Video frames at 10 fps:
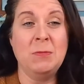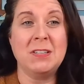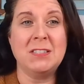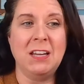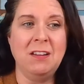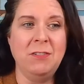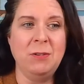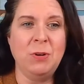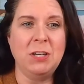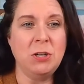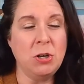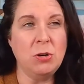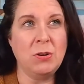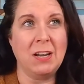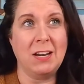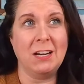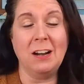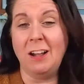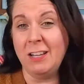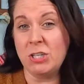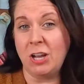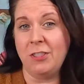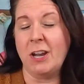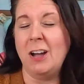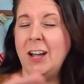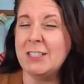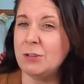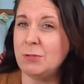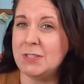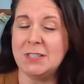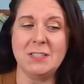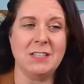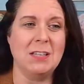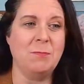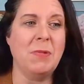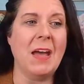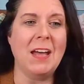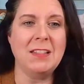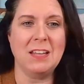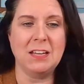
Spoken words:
Because even when you can acknowledge all the consequences and the bad